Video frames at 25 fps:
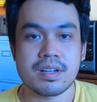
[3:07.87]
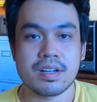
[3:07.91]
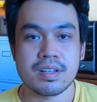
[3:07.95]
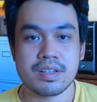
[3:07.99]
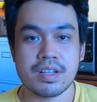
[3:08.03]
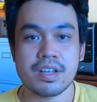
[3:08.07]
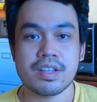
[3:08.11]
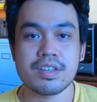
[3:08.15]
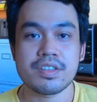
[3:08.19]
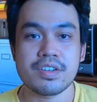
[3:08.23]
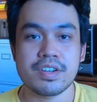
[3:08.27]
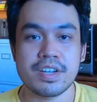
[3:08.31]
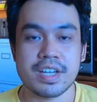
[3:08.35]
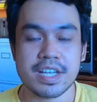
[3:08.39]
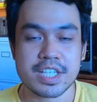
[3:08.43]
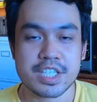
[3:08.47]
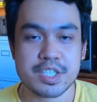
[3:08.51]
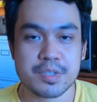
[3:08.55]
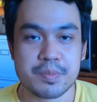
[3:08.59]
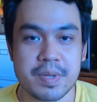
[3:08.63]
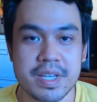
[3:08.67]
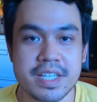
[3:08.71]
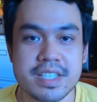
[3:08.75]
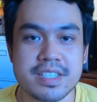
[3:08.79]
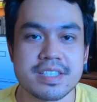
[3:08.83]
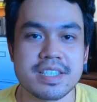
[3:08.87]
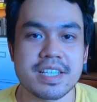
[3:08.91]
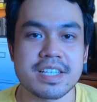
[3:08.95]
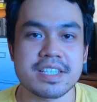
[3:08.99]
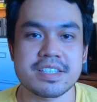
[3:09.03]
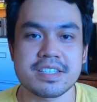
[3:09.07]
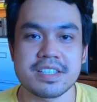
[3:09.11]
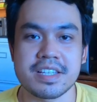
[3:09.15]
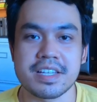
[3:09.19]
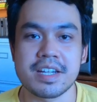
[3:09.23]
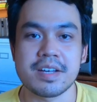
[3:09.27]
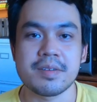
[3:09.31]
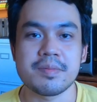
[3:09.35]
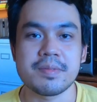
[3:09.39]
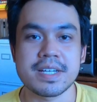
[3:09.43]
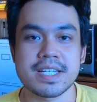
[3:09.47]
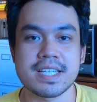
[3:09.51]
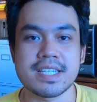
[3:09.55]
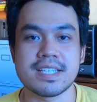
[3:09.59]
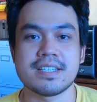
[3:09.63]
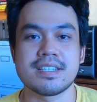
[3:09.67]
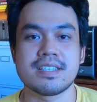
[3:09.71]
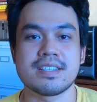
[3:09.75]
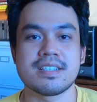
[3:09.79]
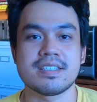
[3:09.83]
Another expenses na naman.